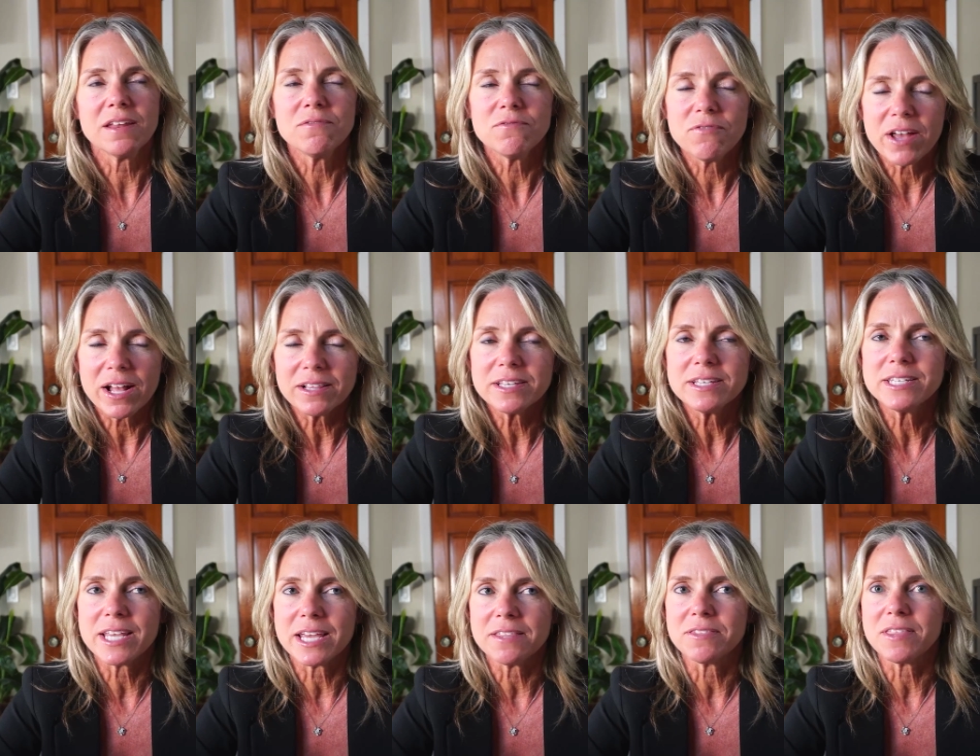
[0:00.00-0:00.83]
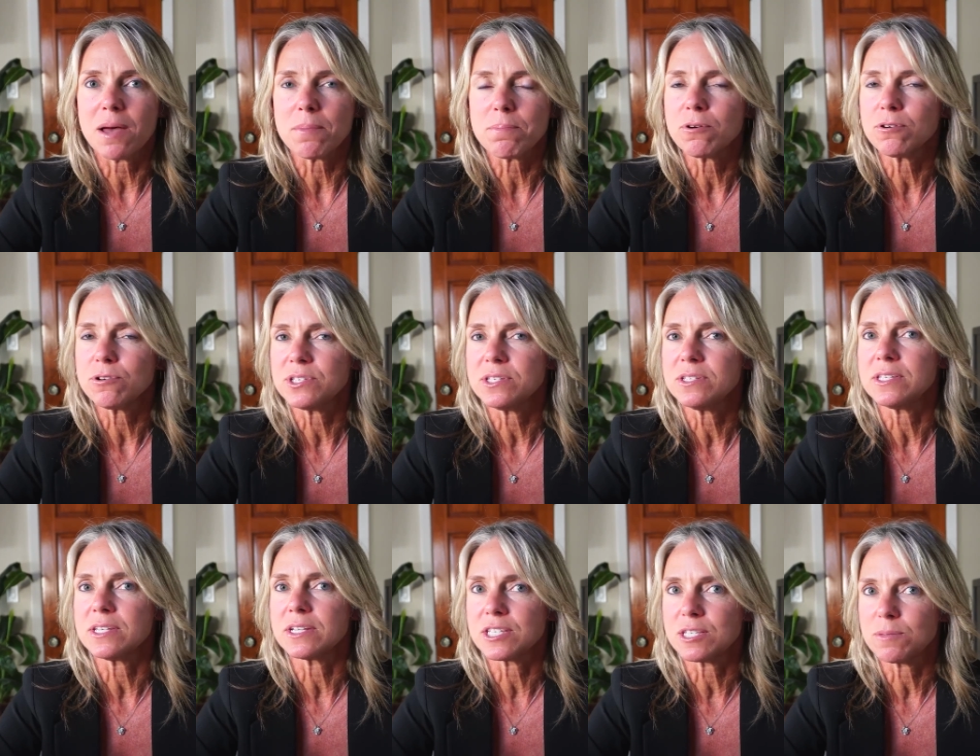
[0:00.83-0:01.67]
validate that
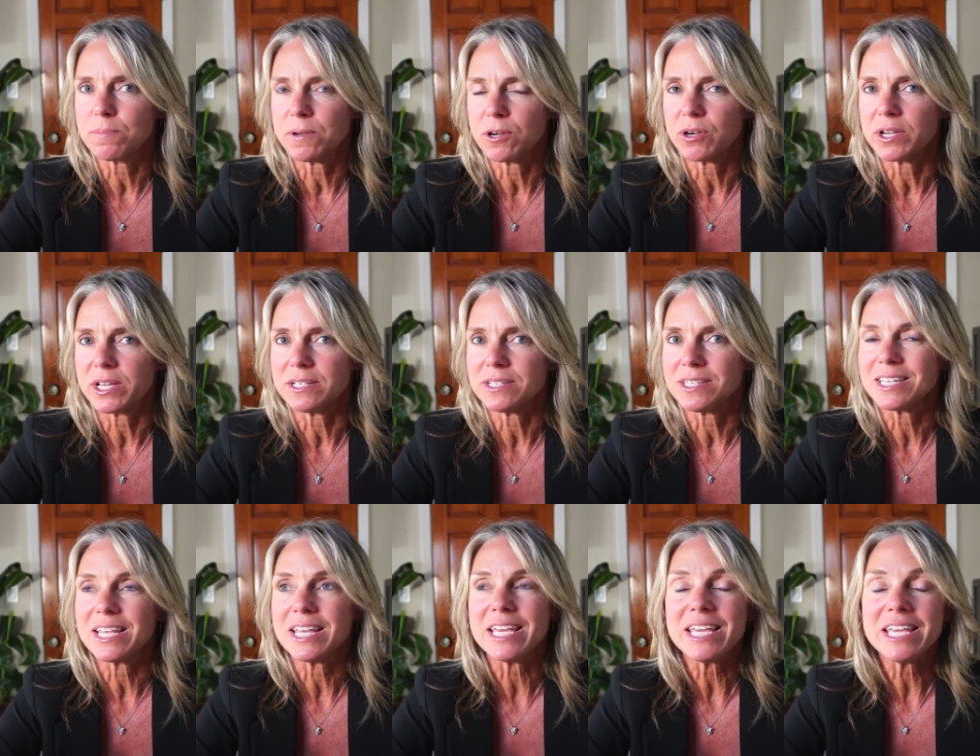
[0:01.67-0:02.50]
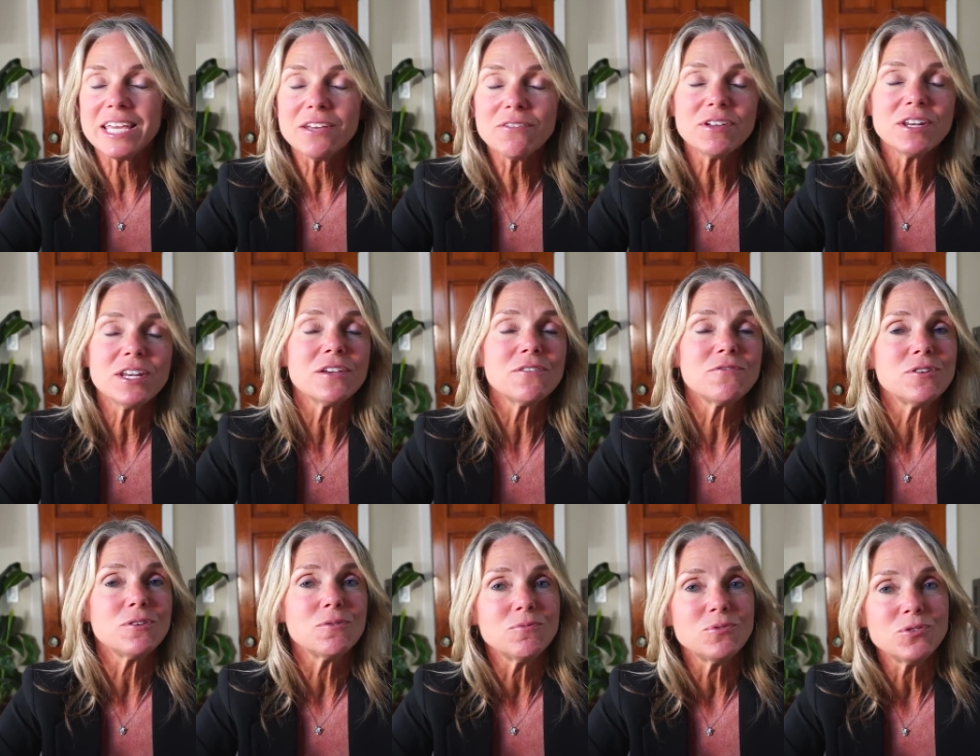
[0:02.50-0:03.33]
person's experience, even
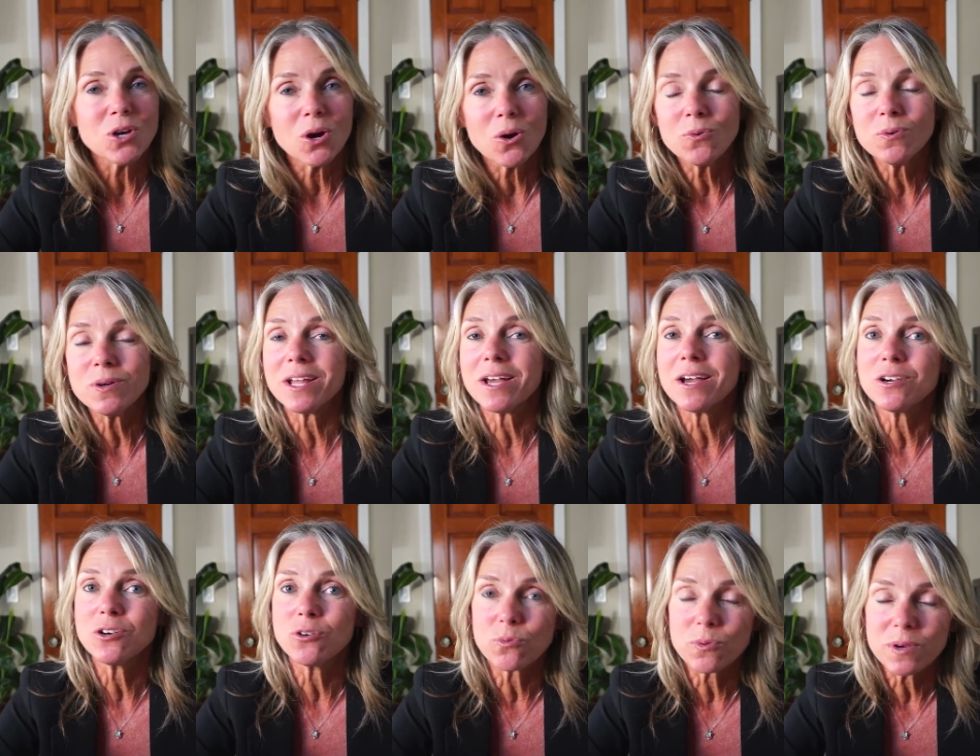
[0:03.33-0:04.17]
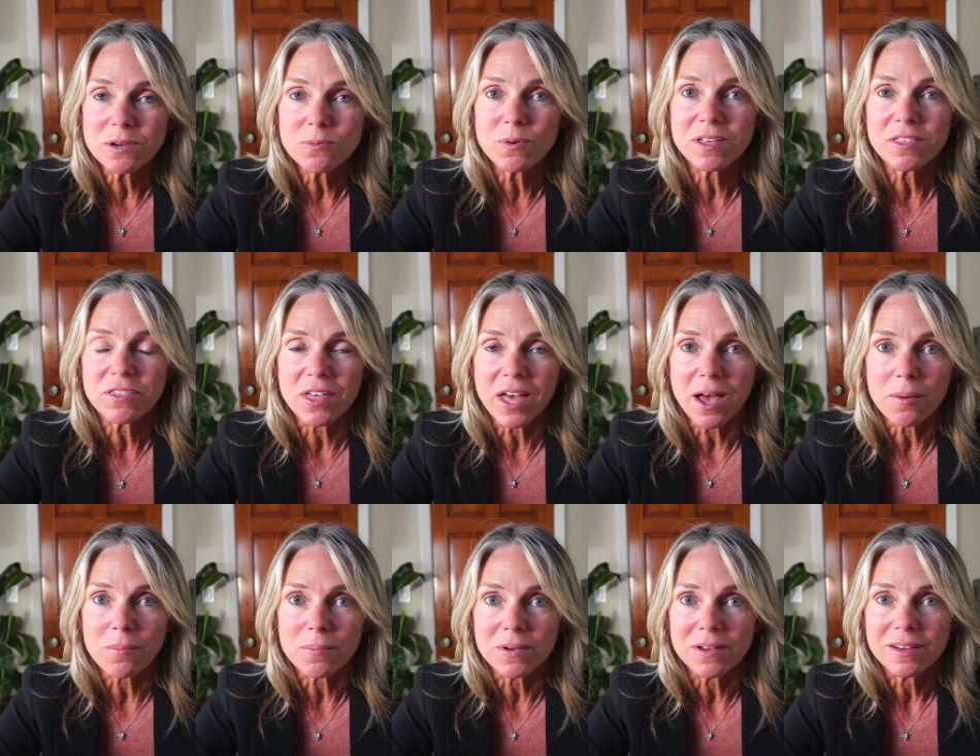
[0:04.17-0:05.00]
if you don't agree with
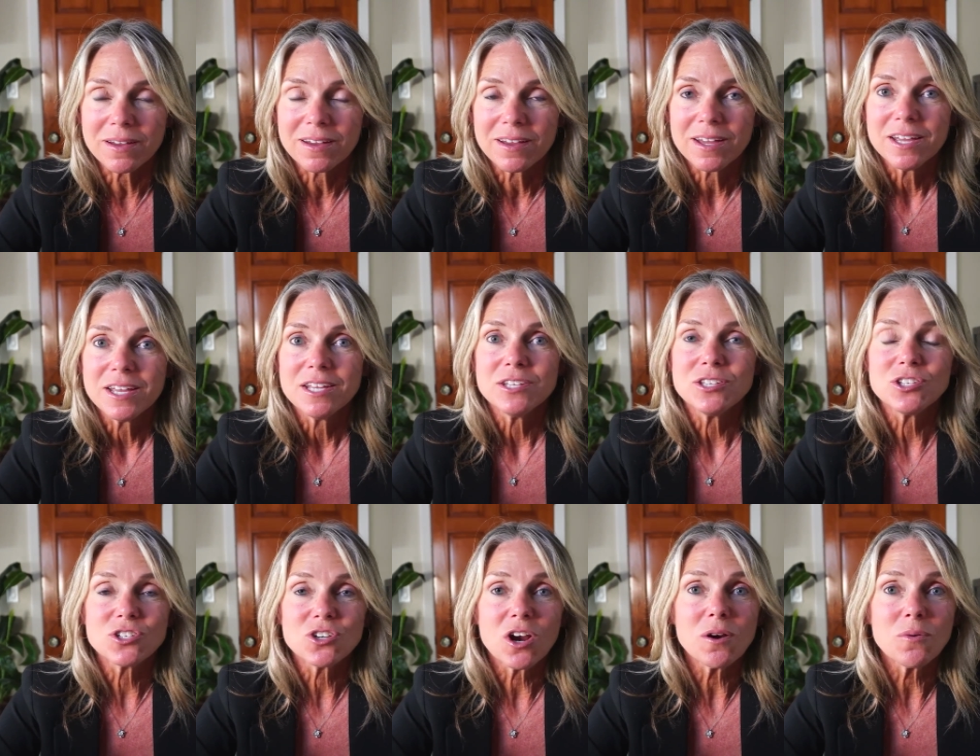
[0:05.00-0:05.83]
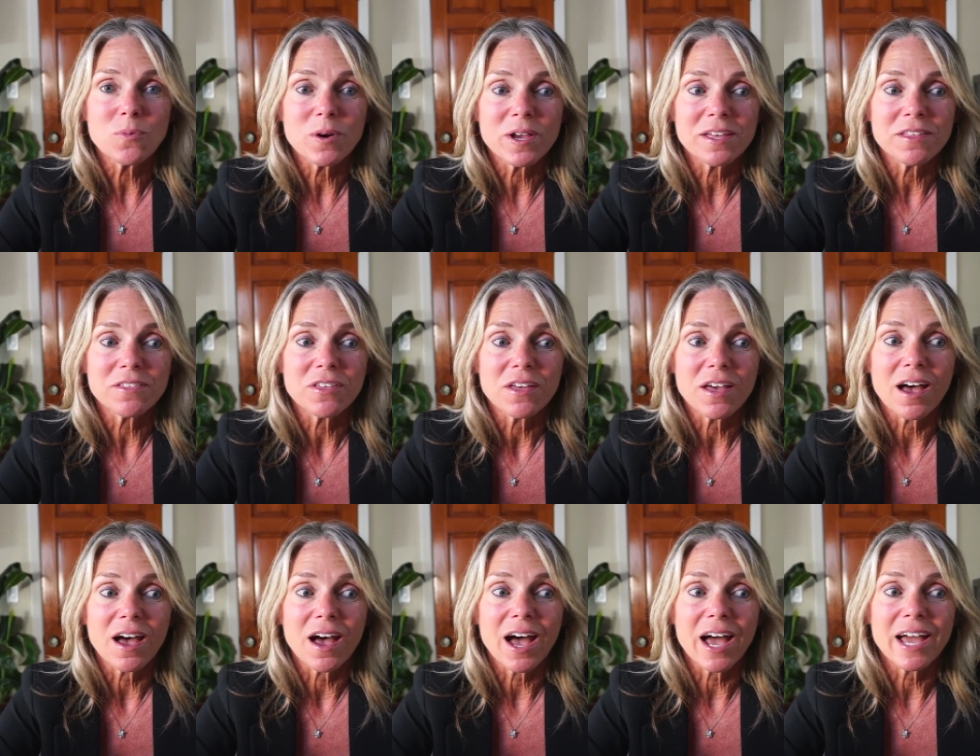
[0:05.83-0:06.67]
them. Start with,
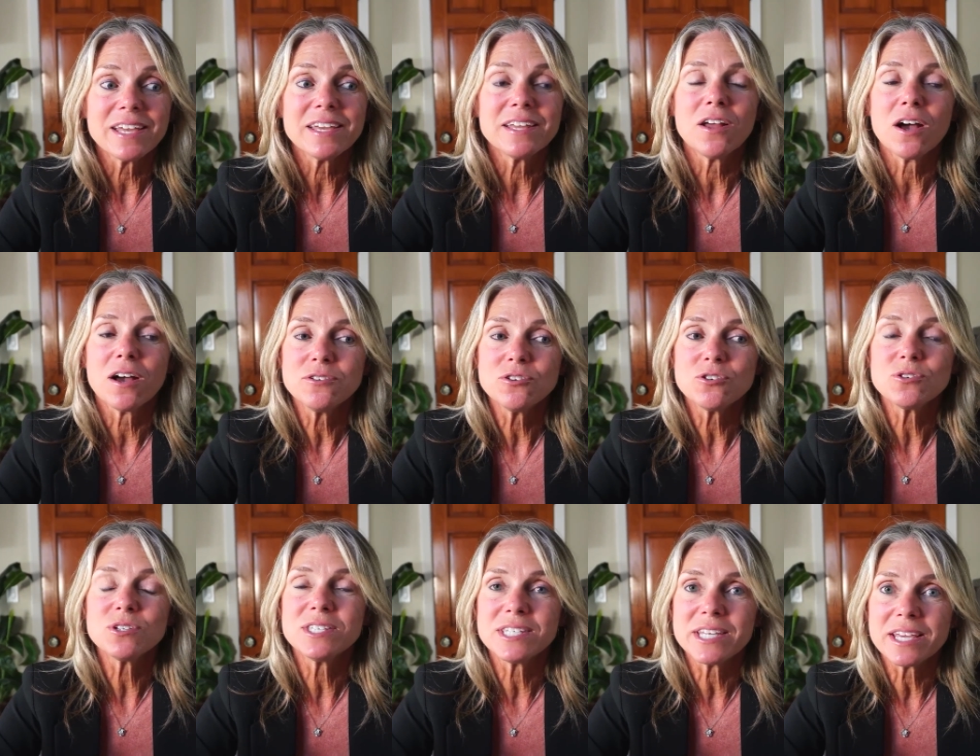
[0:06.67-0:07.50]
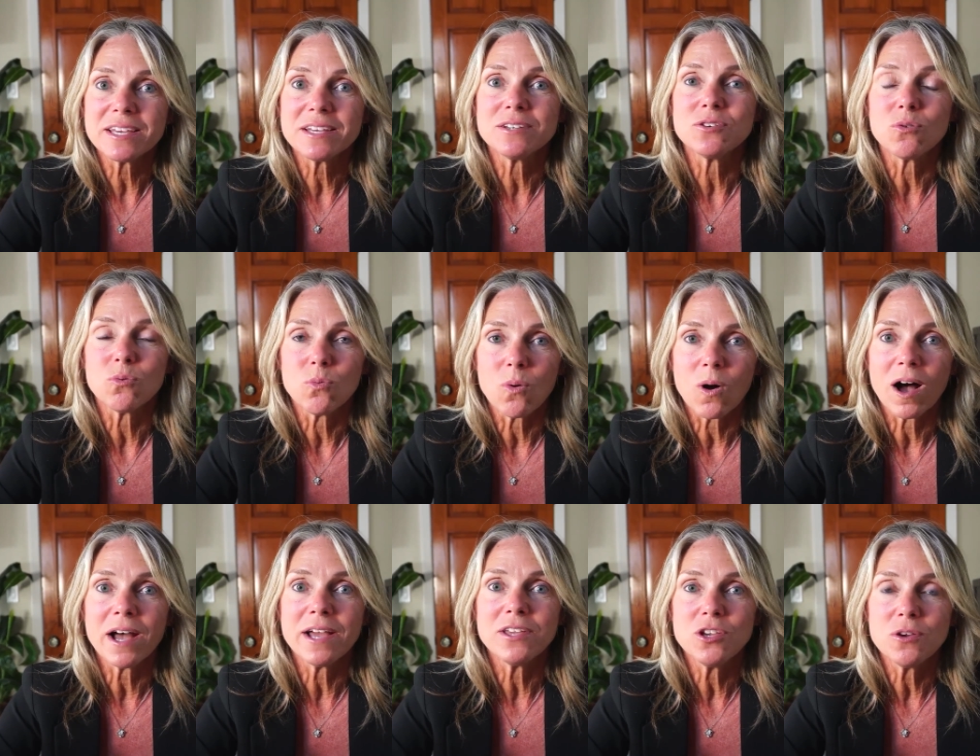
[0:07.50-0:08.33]
I can understand
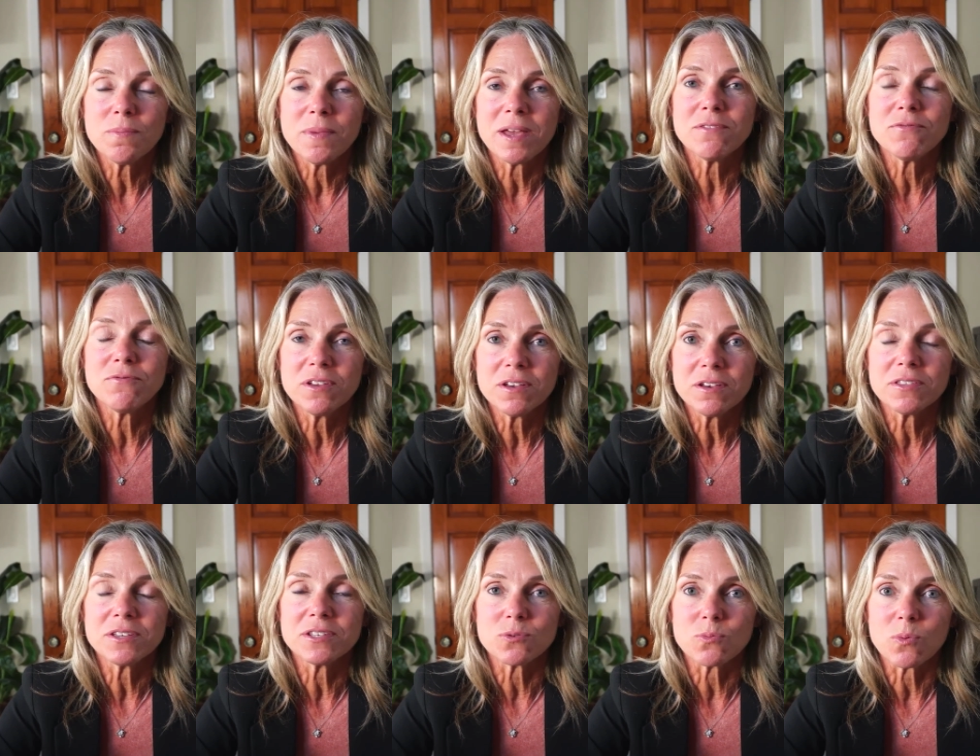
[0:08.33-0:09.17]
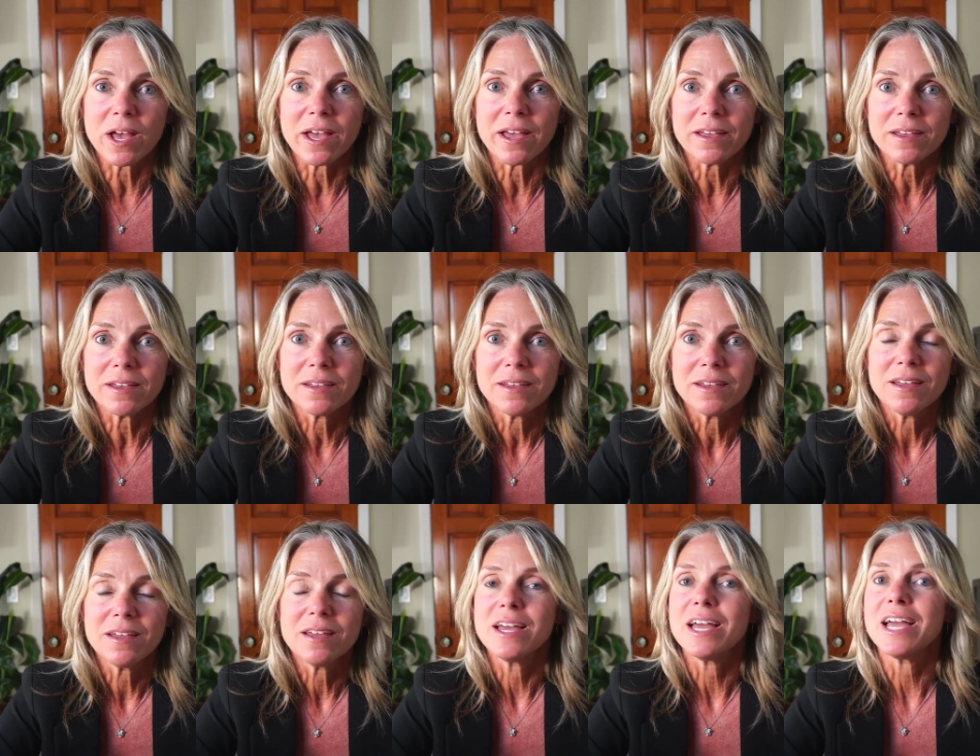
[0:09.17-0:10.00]
why you may feel this way,
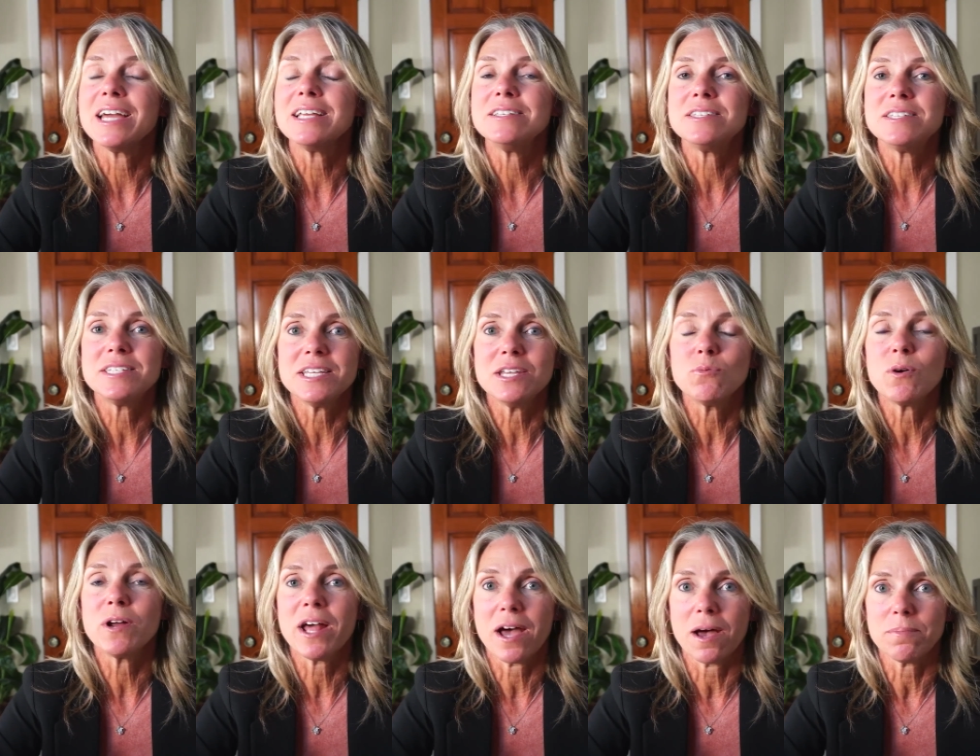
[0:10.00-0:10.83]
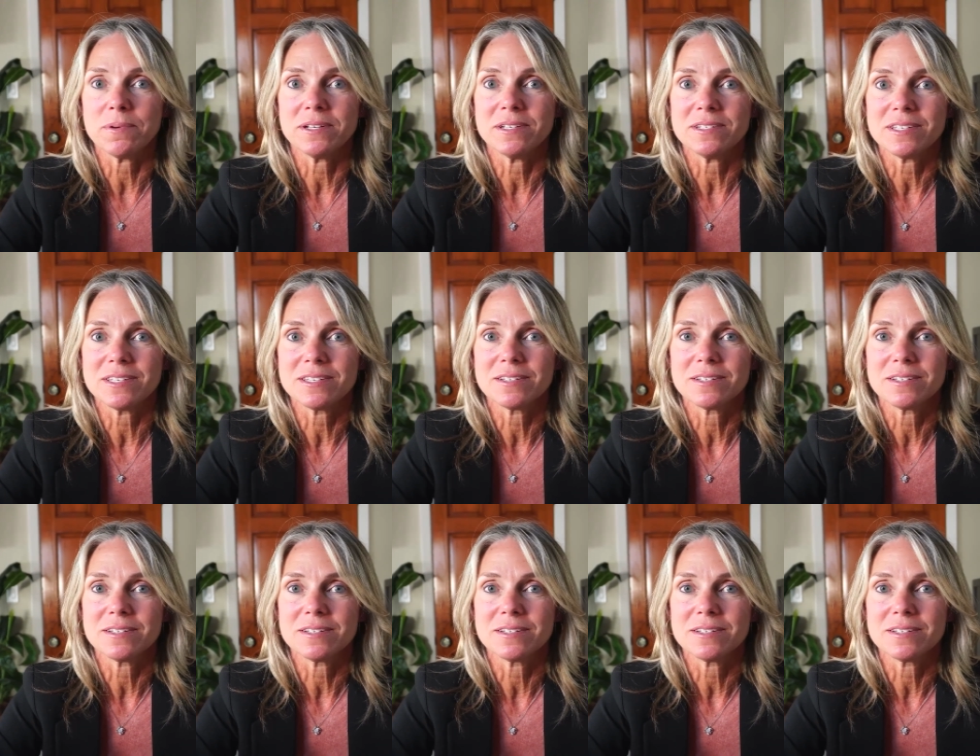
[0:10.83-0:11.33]
and see what happens.